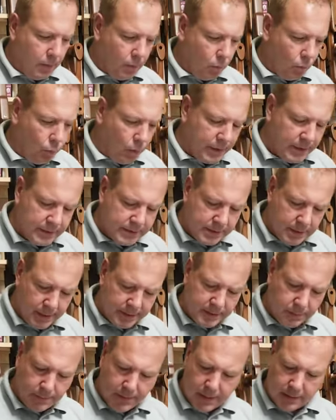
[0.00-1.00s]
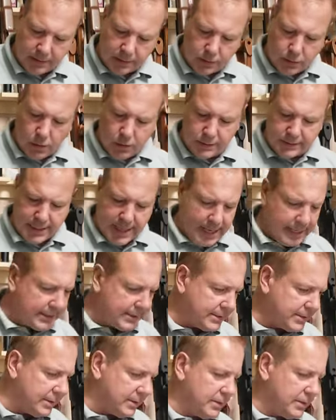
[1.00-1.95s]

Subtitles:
What is nice about the Kozaks?